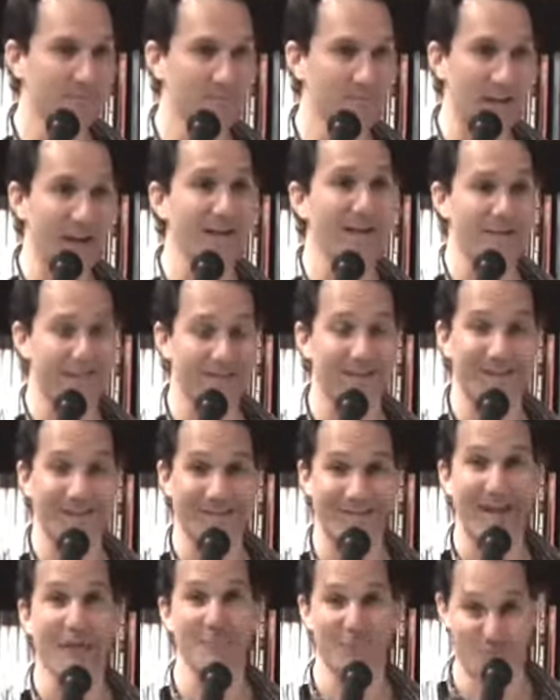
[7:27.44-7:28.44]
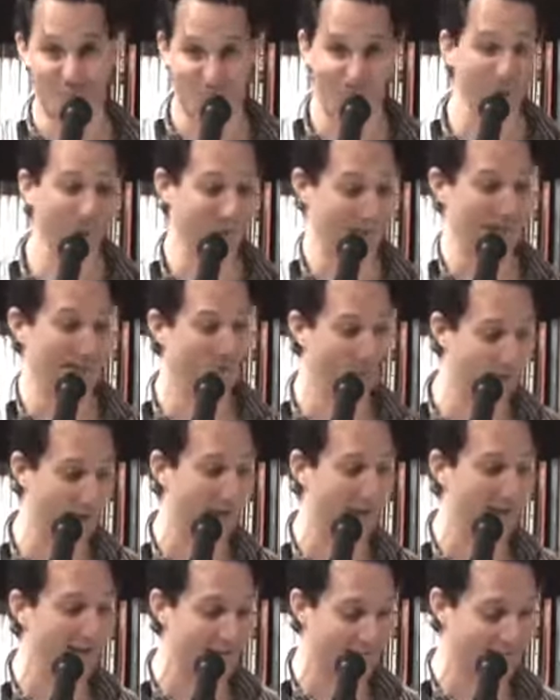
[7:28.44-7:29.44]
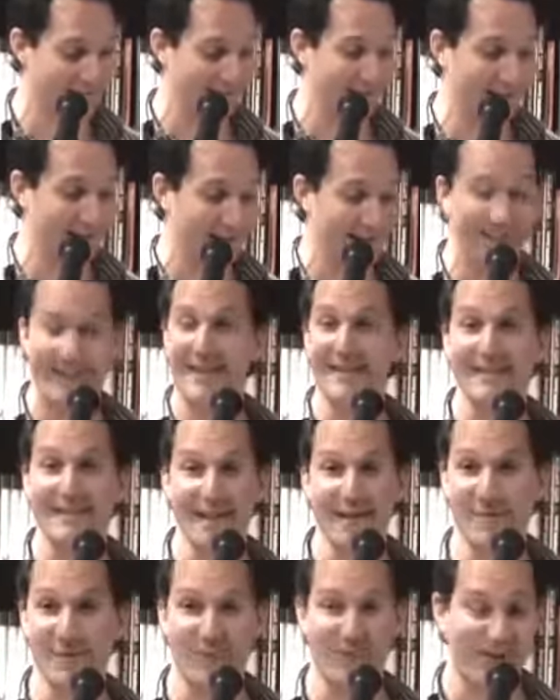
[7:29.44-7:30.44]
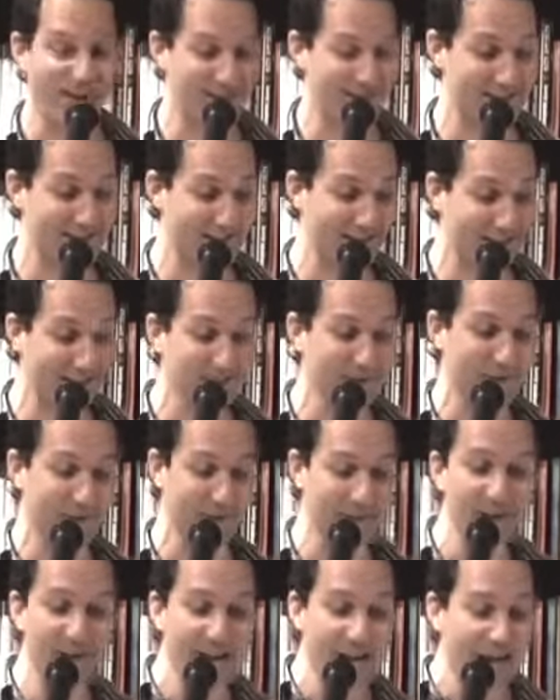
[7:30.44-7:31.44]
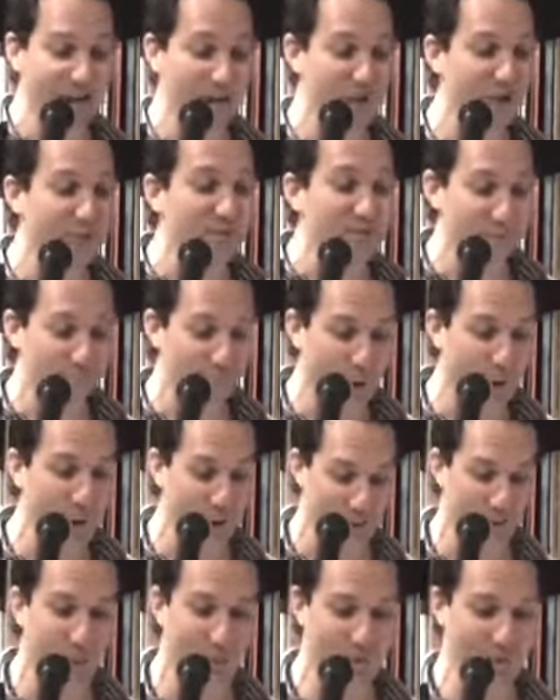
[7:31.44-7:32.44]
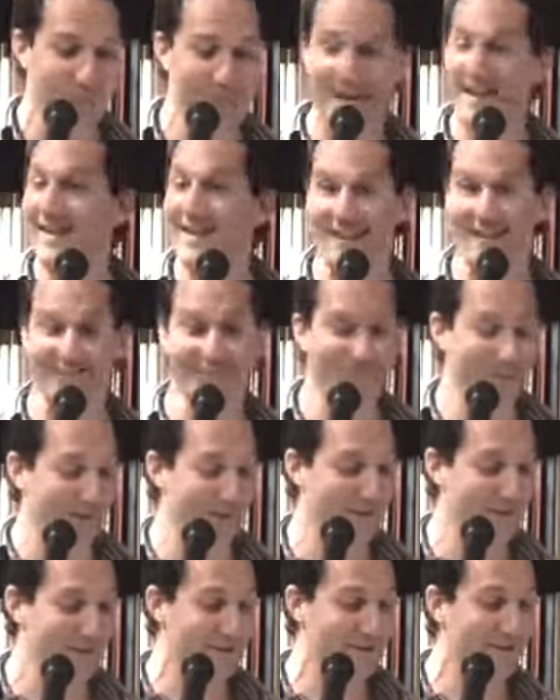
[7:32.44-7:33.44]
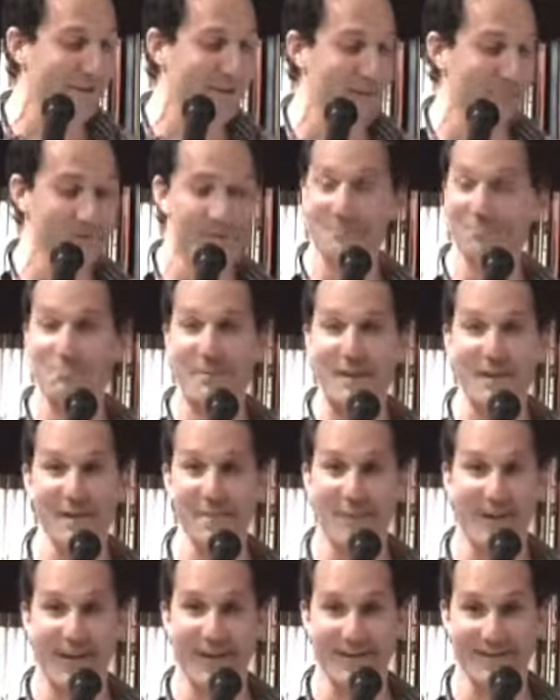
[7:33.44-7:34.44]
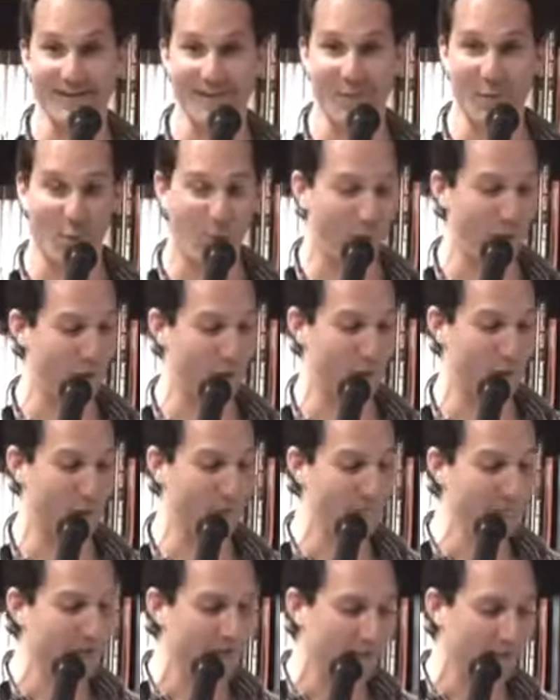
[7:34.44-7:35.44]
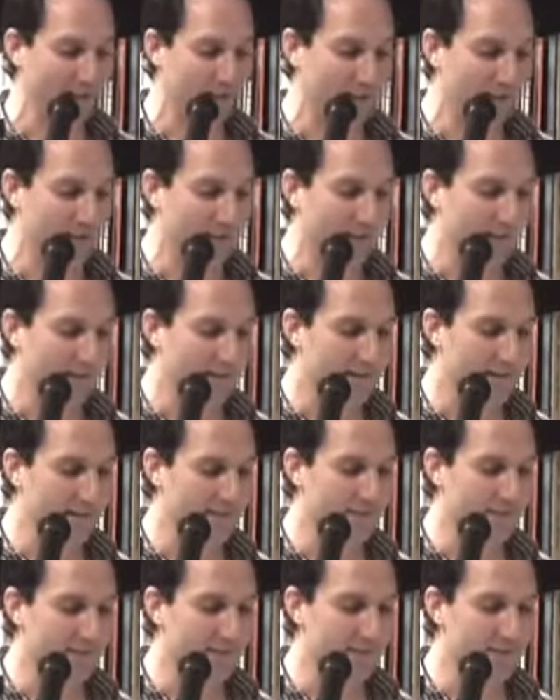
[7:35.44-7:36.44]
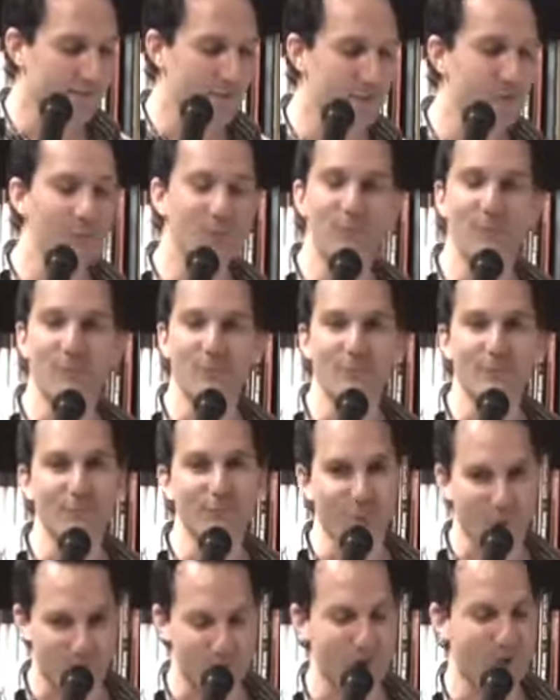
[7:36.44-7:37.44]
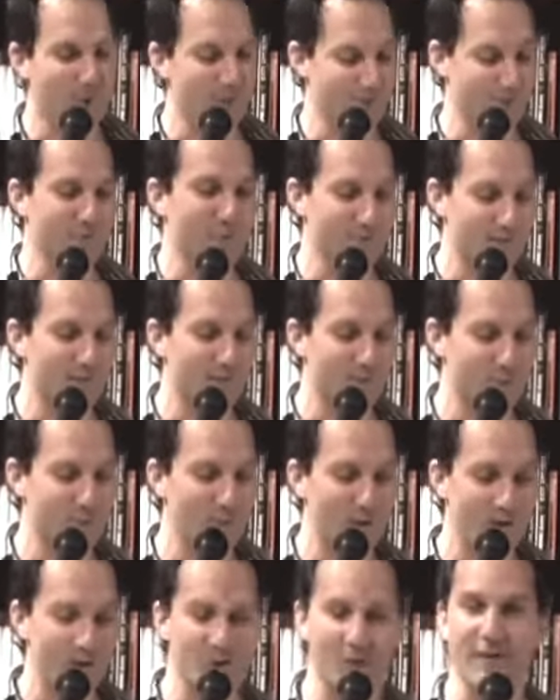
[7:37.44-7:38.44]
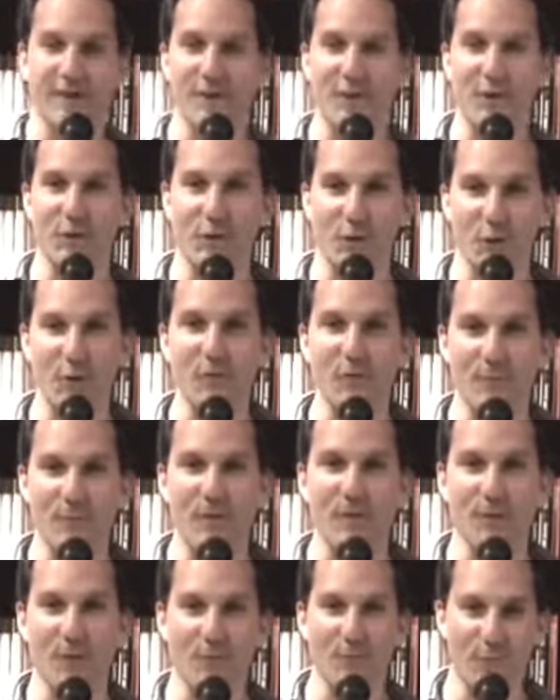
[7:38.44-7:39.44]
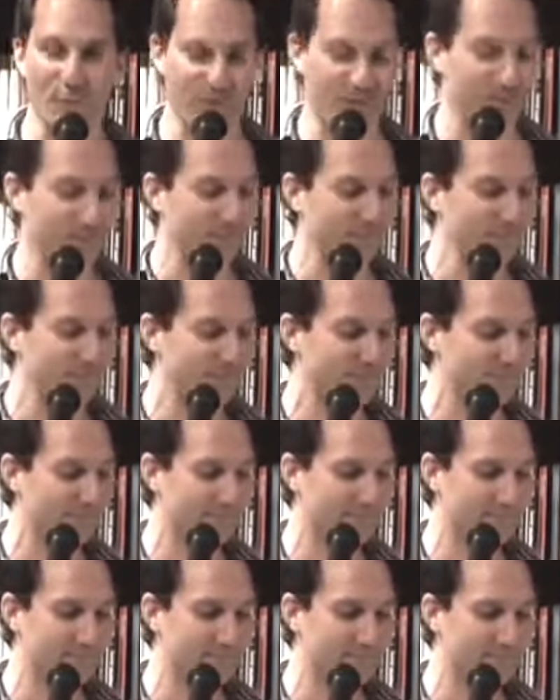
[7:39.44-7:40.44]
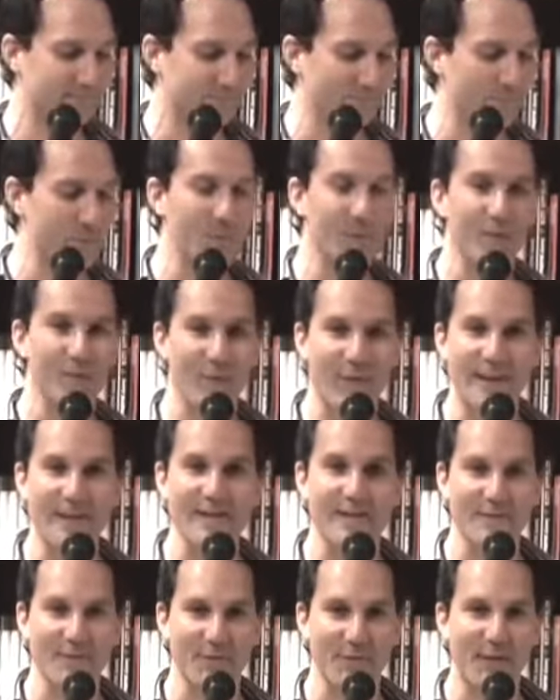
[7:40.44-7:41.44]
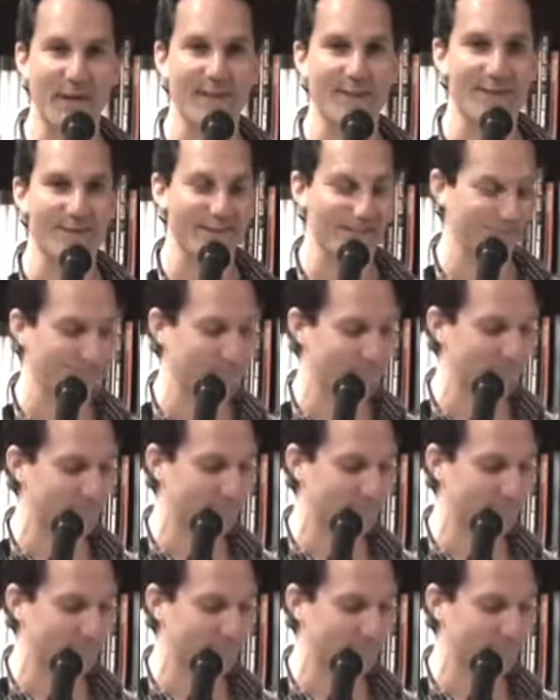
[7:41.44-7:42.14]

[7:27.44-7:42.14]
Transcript: I kept rolling away like a kid down a grassy hill. She rolled toward me, and eventually I was pinned up against the wall. Sue took charge of the situation and cocooned me in her bosom. We were face to face.